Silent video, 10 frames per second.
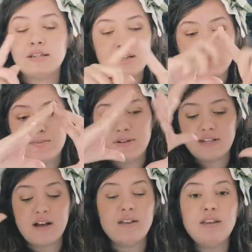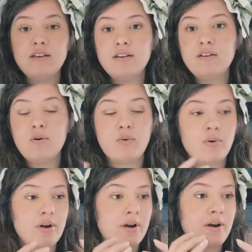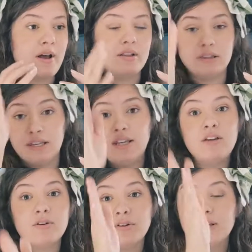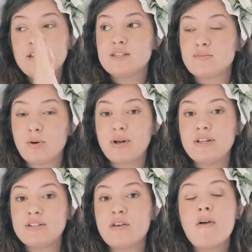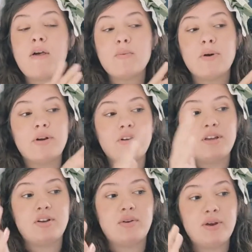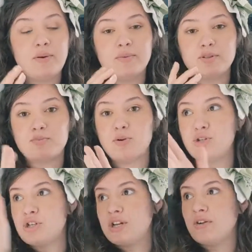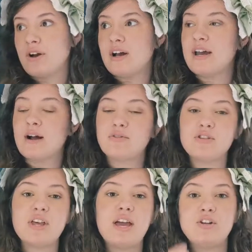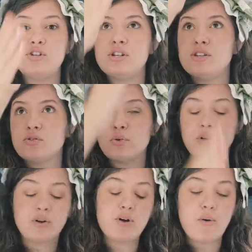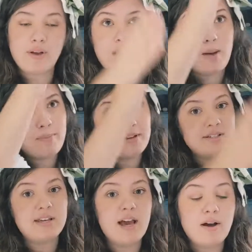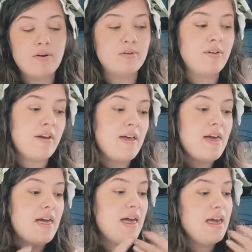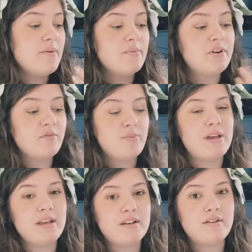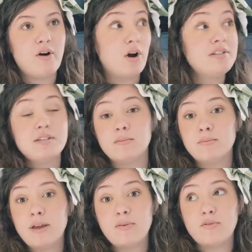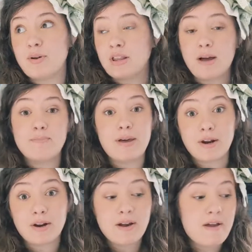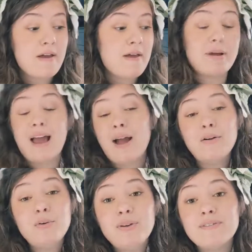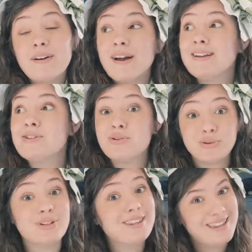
a lace medallia or a linear lace print, where, you know, it was pushing your eye out to the edges or going up and down, it would have been awesome. It would have been a lot better. But how do we find good